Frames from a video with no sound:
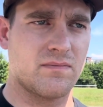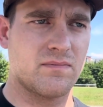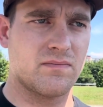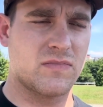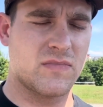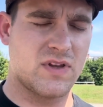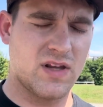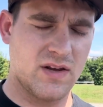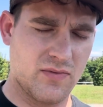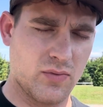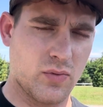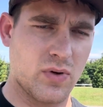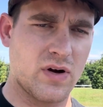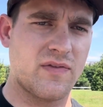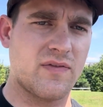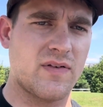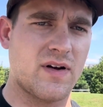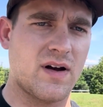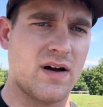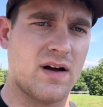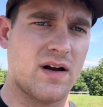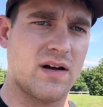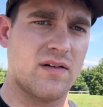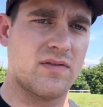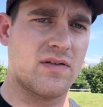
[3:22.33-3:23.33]

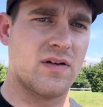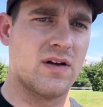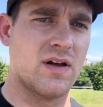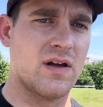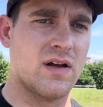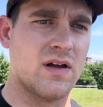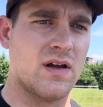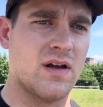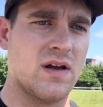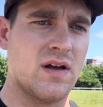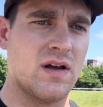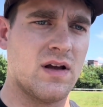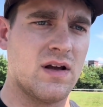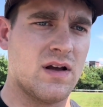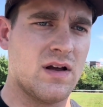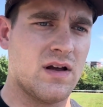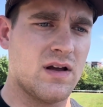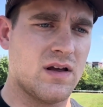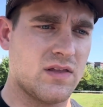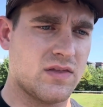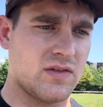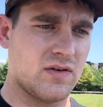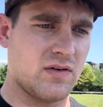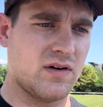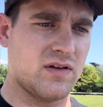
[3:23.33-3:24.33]
T45,
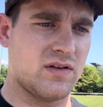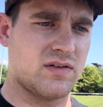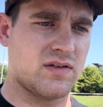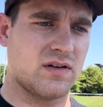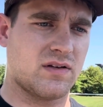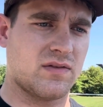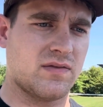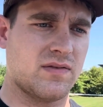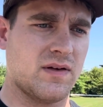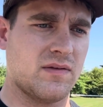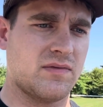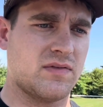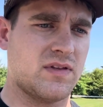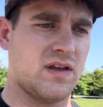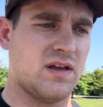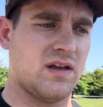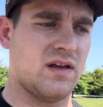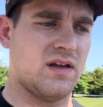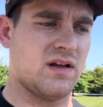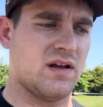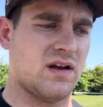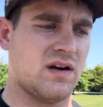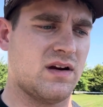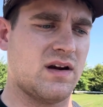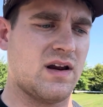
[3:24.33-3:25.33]

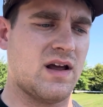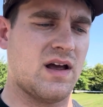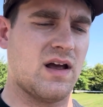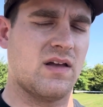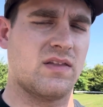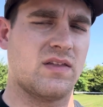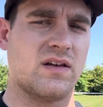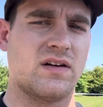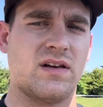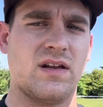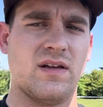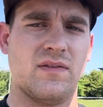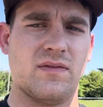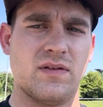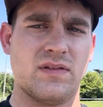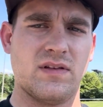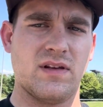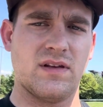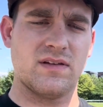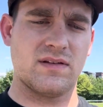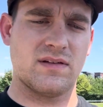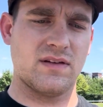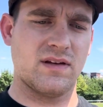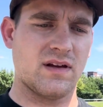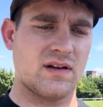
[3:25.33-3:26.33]
3650, and now the
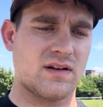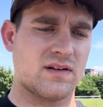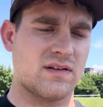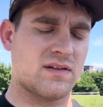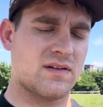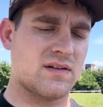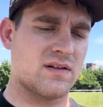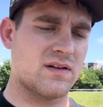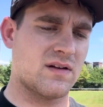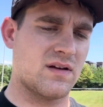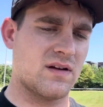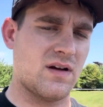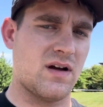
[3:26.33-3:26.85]
T56.